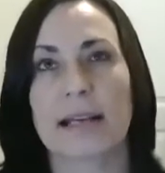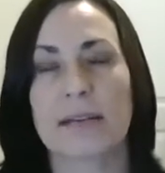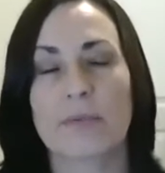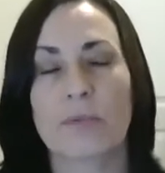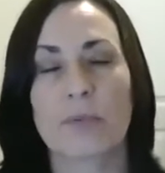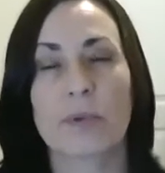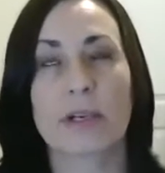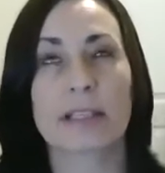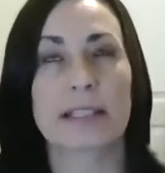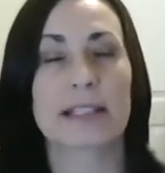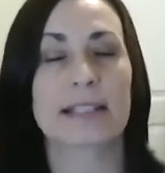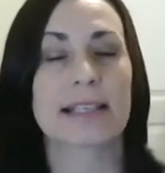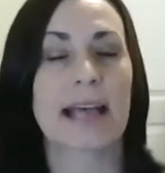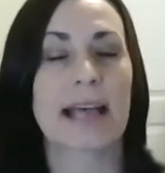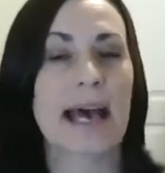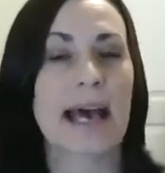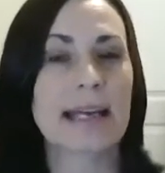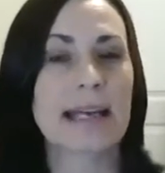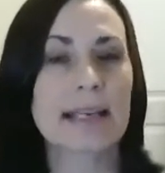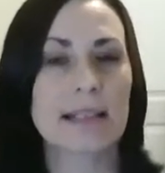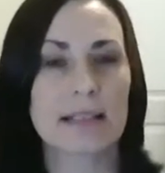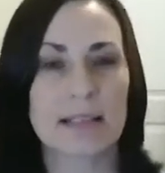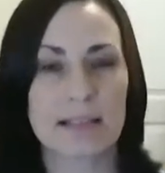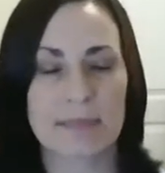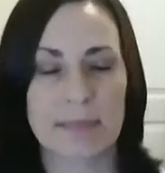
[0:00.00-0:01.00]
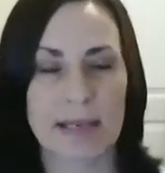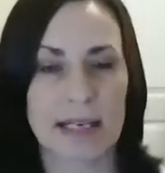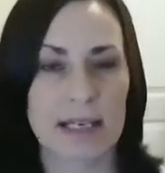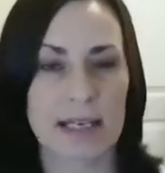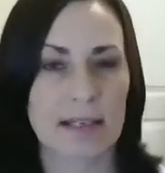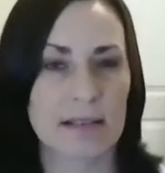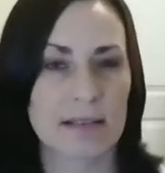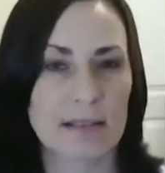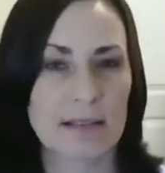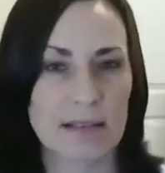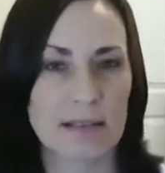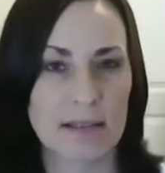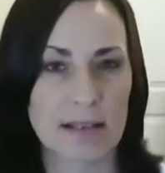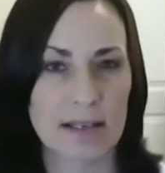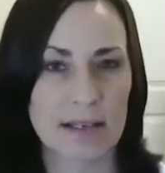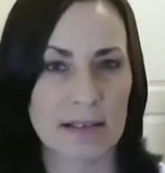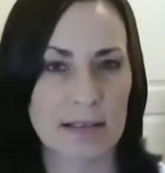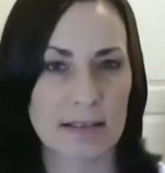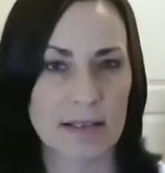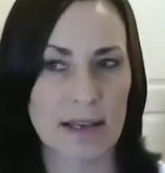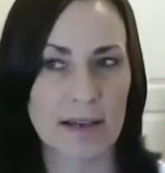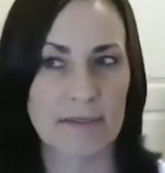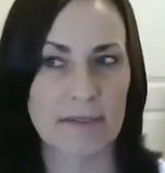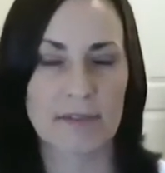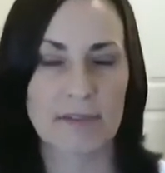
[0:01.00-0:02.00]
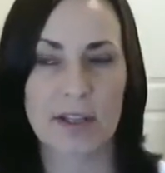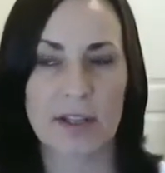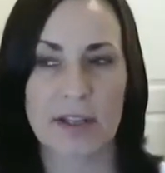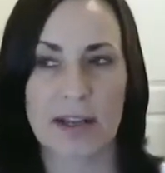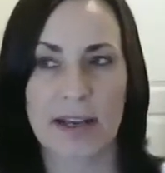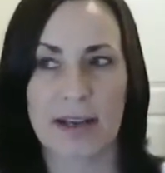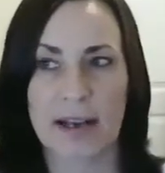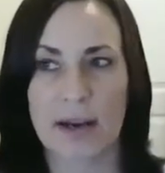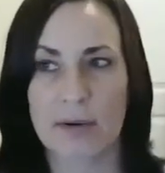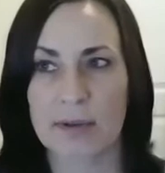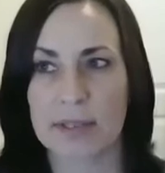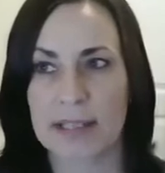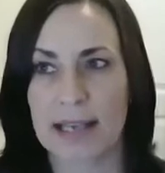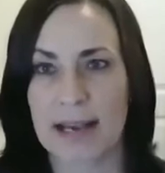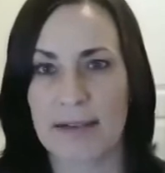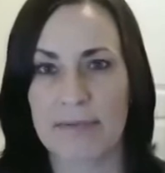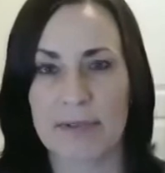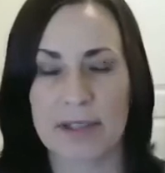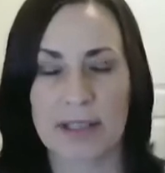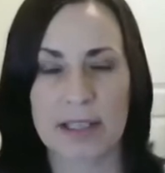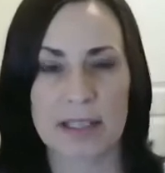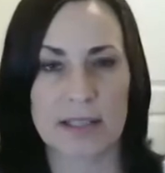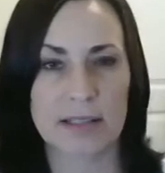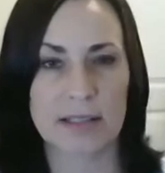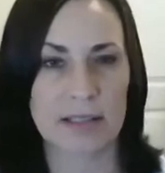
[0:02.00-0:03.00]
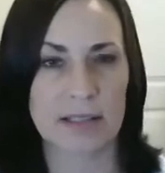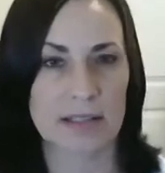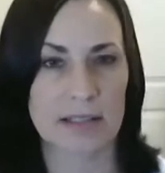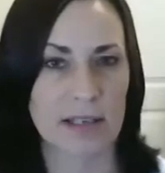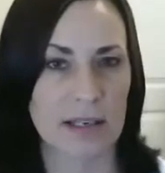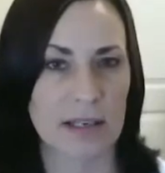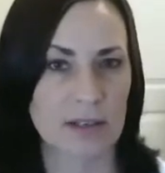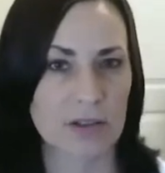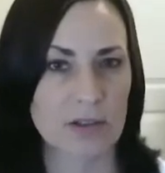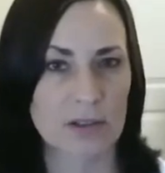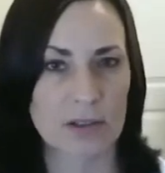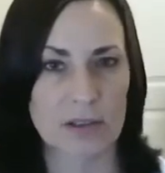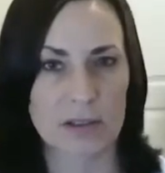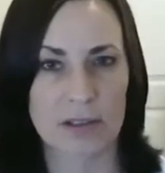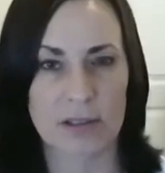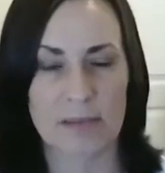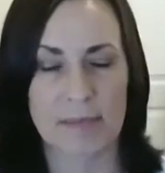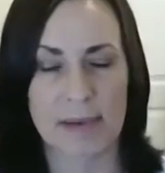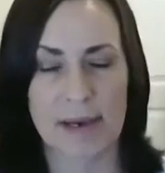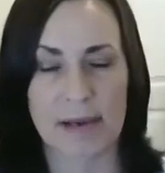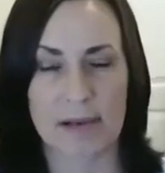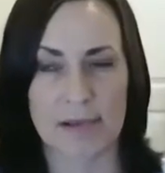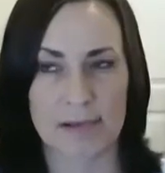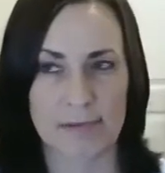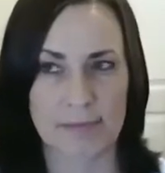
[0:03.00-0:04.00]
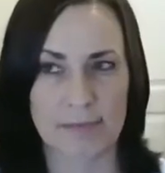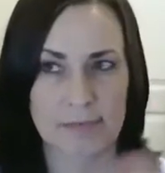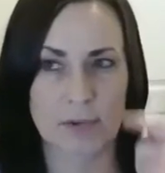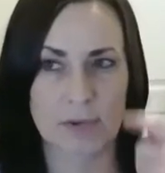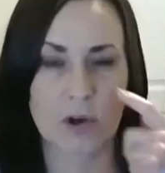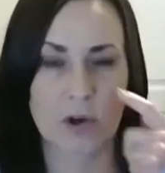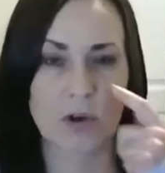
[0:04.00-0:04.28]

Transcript: what saddens me is I feel like I was having these discussions about